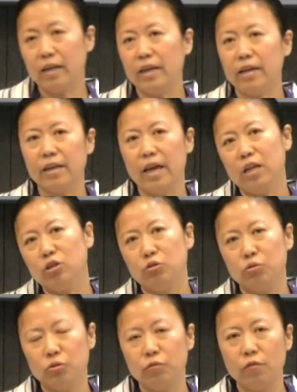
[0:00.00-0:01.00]
like again
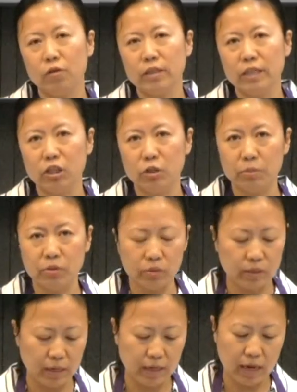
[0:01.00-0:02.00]
2 to 4
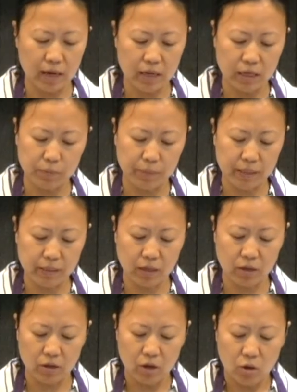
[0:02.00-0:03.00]
teaspoons. Again, it's based
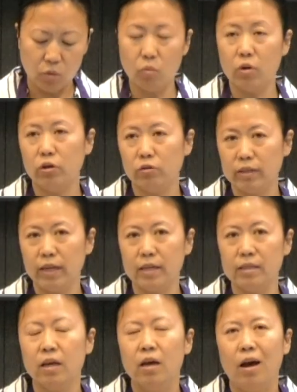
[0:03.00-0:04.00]
on what your
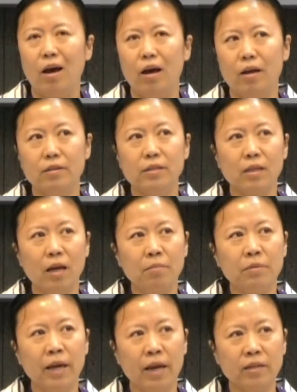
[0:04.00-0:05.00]
taste.
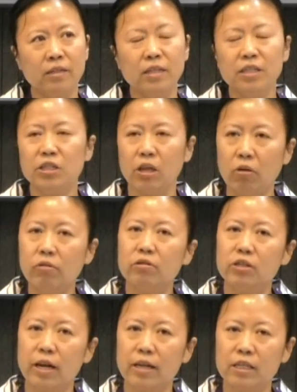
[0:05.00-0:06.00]
Some Cantonese, Southern
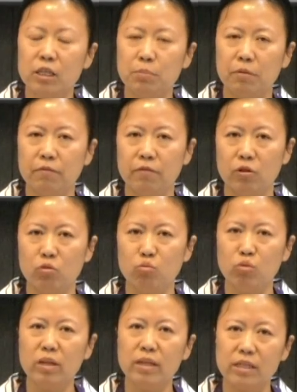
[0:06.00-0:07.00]
Chinese prefer
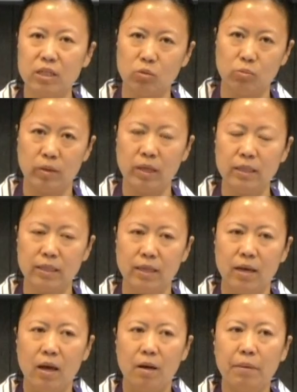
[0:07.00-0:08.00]
really sweet
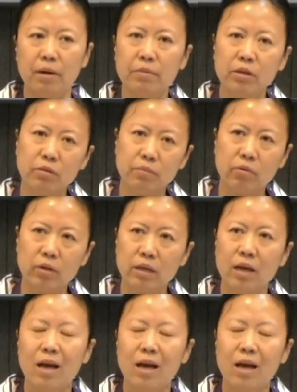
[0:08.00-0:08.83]
barbecue pork.